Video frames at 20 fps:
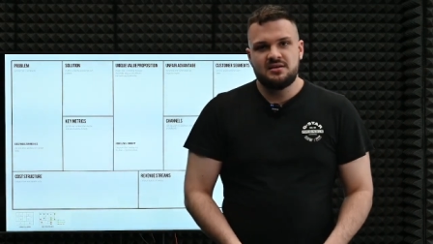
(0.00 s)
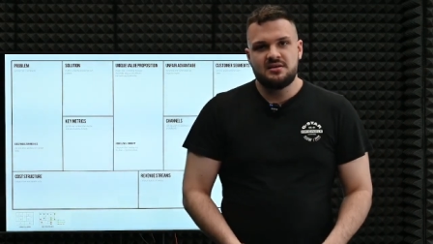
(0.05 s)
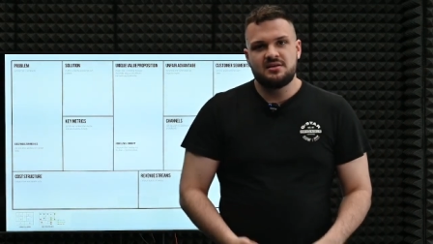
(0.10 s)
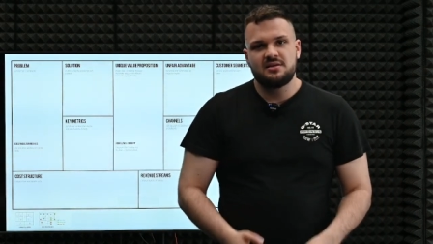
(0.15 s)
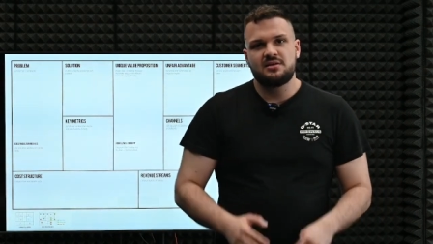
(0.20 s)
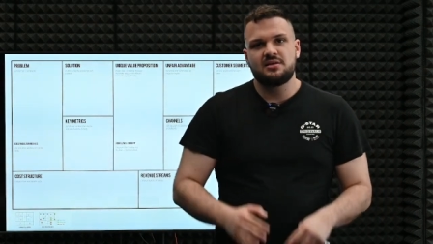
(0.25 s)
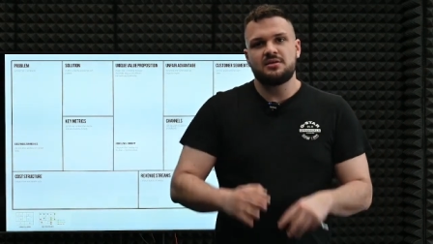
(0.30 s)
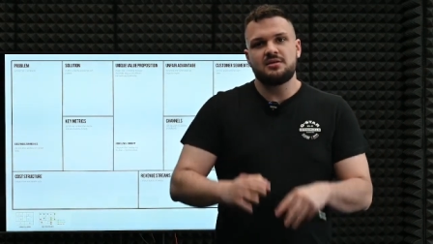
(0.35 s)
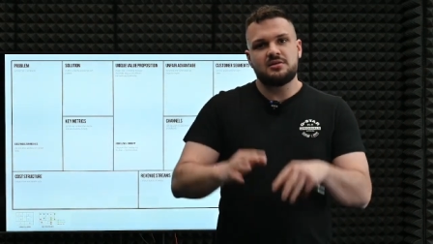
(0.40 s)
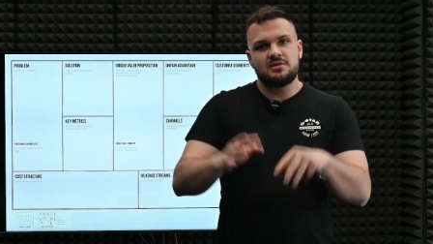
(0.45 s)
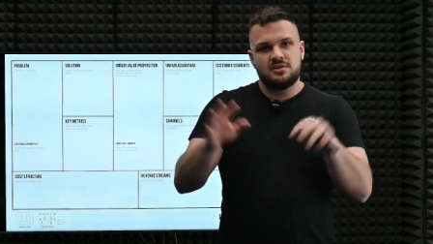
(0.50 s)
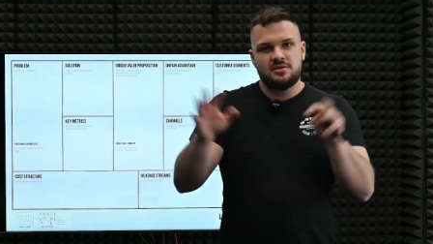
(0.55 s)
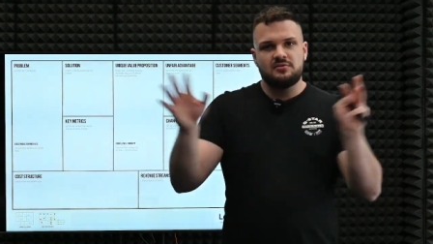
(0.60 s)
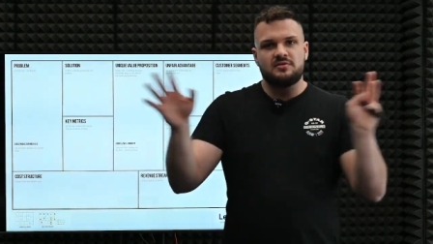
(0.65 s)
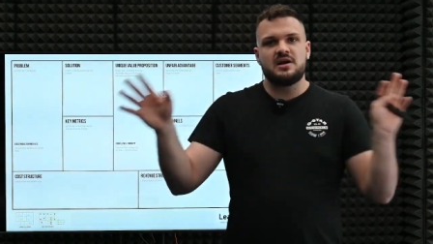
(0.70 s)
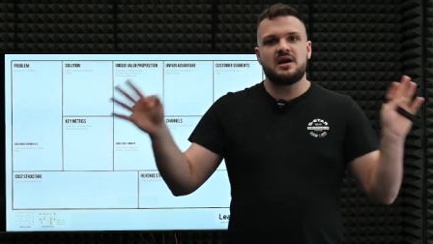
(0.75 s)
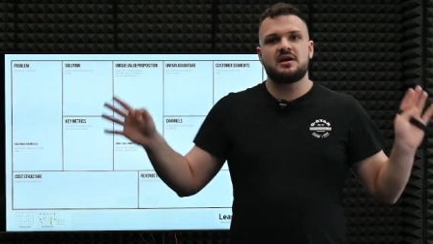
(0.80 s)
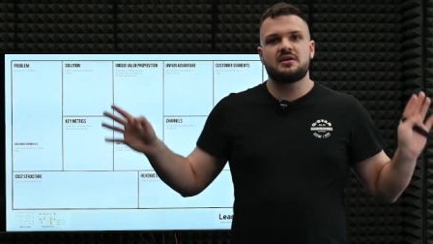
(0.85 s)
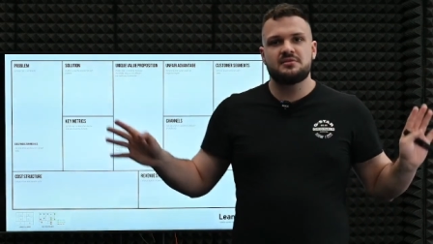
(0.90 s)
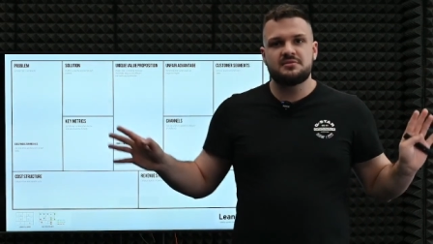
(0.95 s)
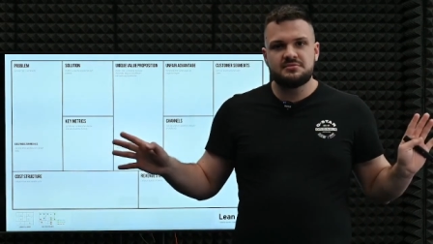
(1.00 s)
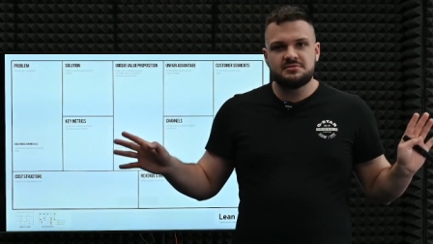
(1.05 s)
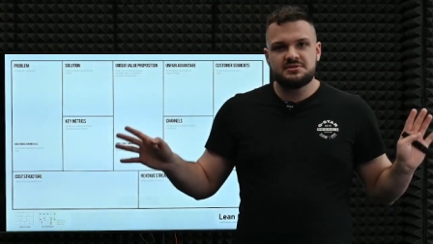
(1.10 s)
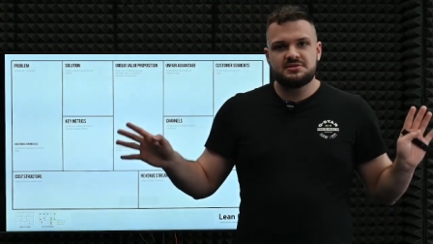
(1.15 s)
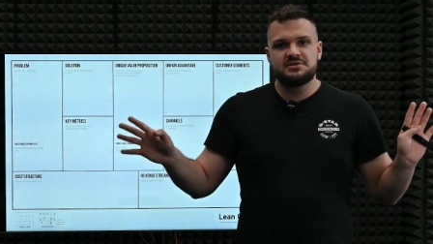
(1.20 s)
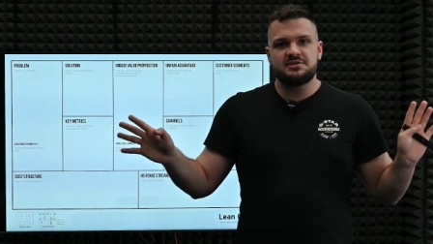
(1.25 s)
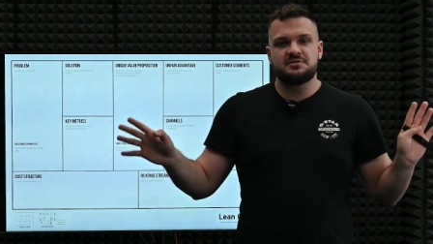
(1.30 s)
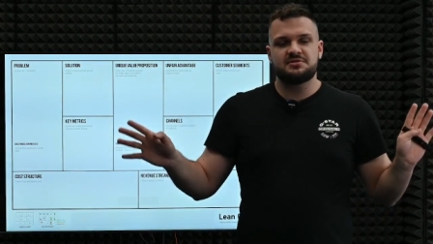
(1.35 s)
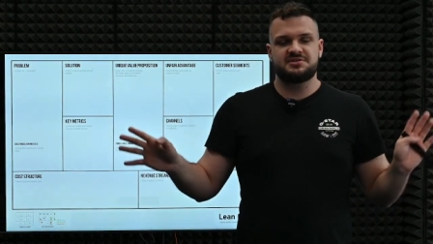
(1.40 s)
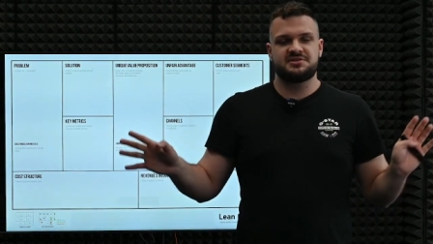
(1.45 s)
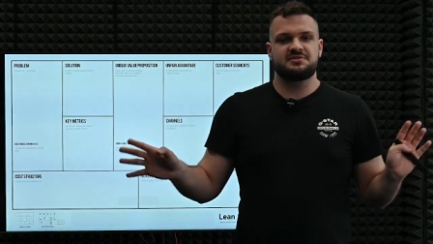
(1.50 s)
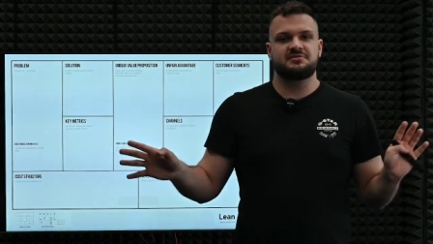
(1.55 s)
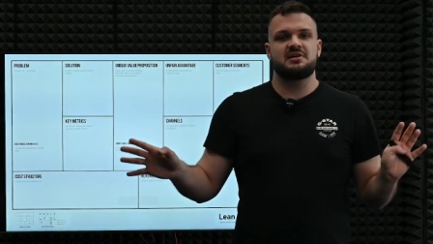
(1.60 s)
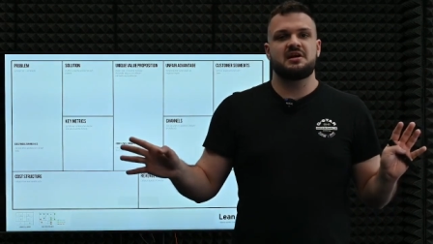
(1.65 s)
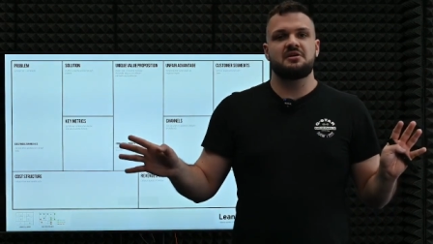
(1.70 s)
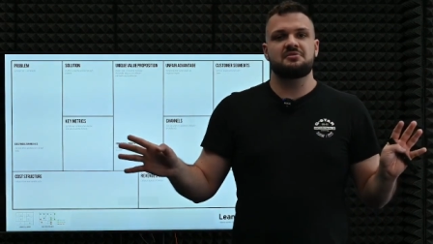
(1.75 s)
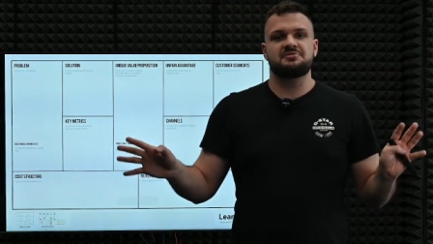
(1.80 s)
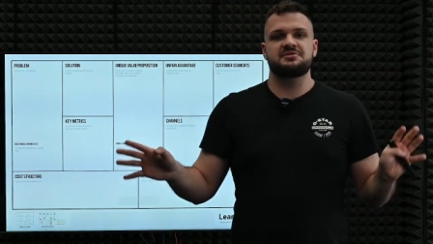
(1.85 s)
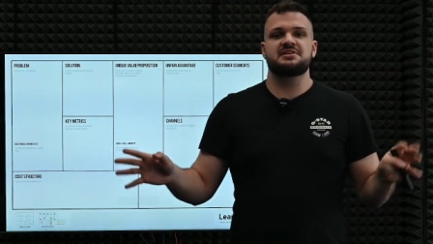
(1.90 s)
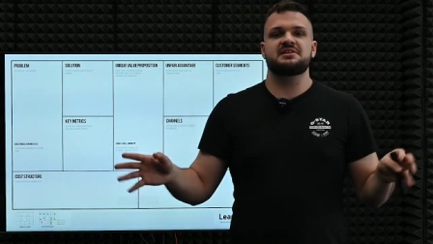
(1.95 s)
look around your
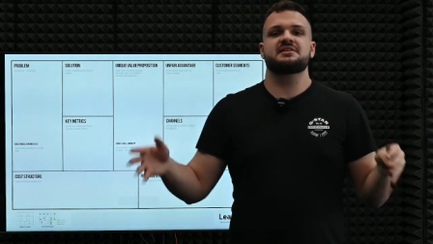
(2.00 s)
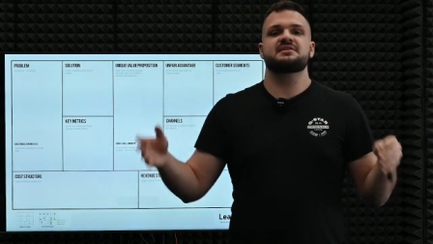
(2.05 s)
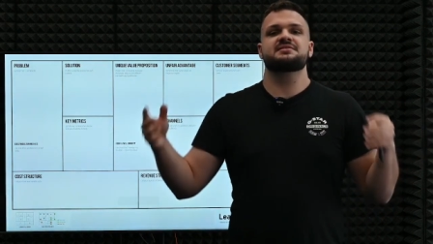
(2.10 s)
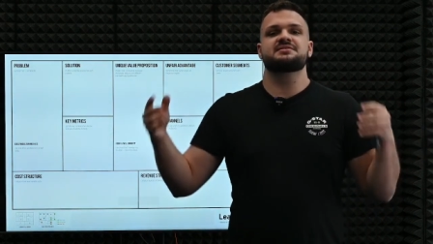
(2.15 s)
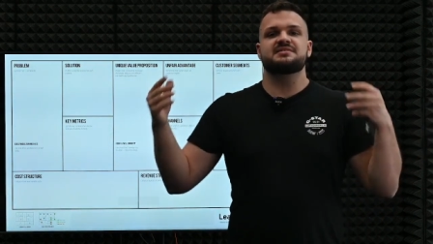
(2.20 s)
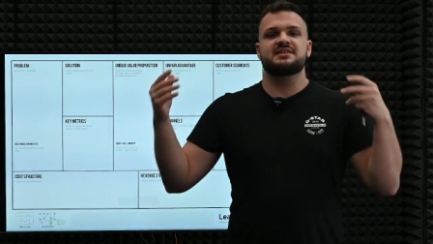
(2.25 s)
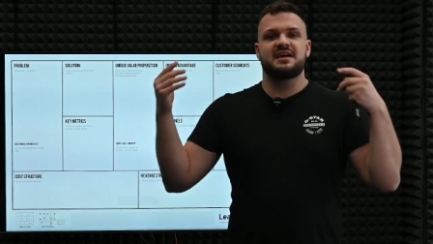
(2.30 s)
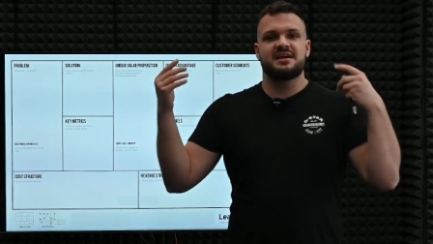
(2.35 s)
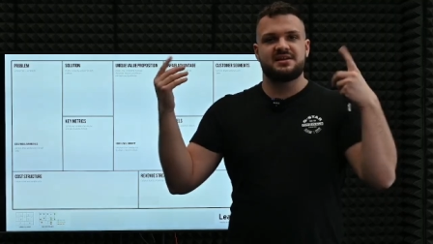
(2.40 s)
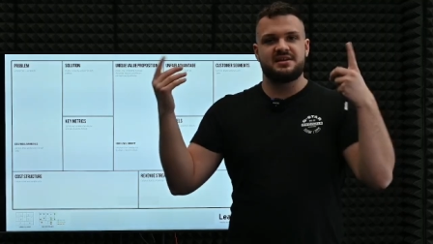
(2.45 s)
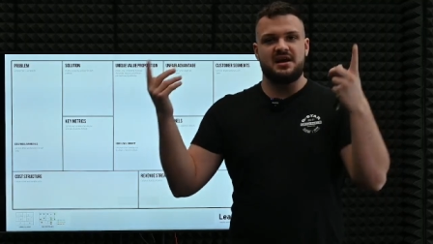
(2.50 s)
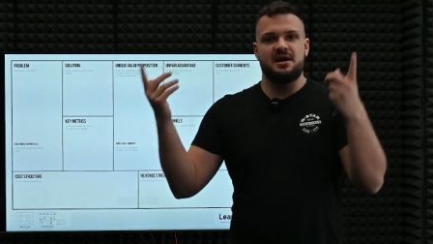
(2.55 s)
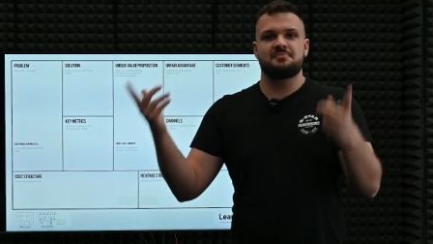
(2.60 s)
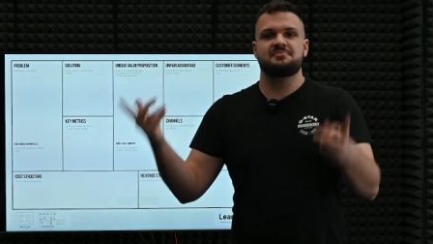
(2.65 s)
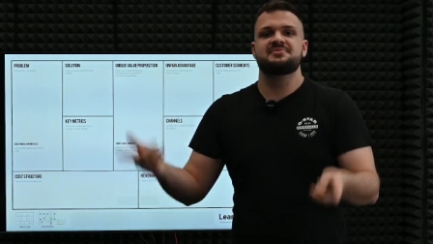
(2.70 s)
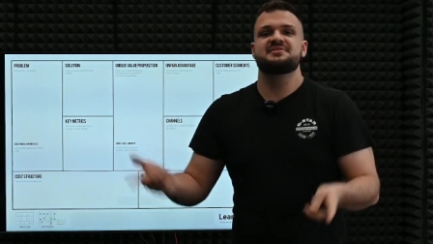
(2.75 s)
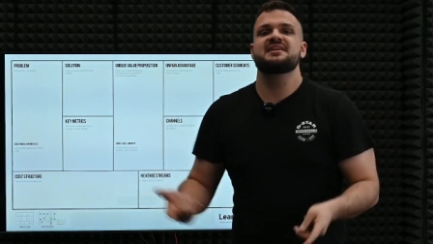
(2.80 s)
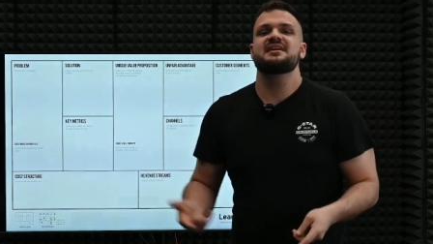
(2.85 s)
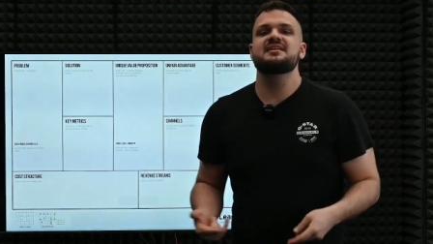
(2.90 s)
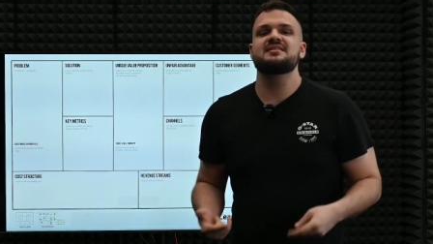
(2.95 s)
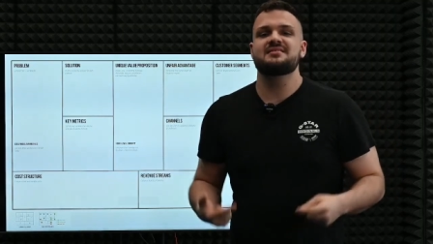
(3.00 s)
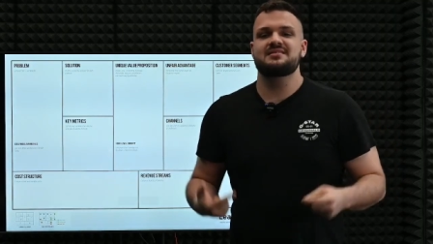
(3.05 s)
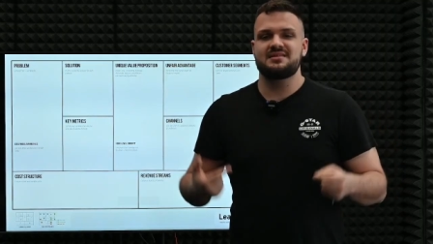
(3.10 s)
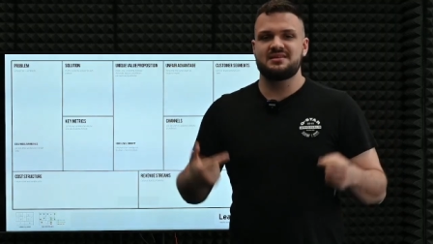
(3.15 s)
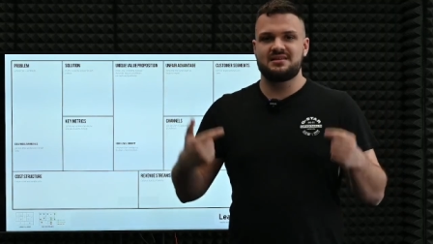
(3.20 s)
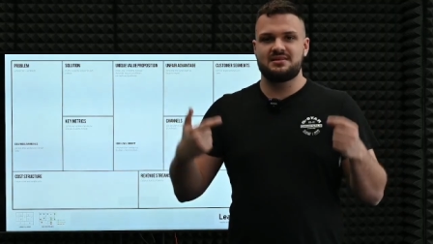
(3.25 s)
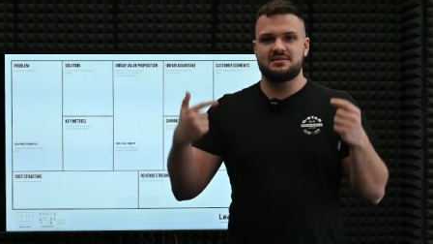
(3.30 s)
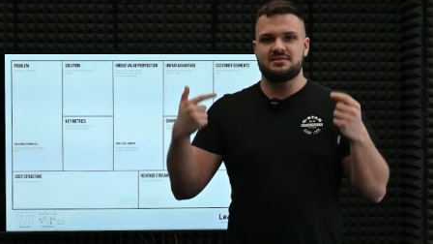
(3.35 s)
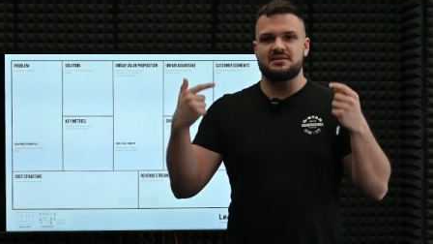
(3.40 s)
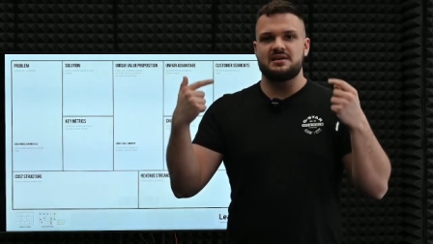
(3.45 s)
surroundings and update it.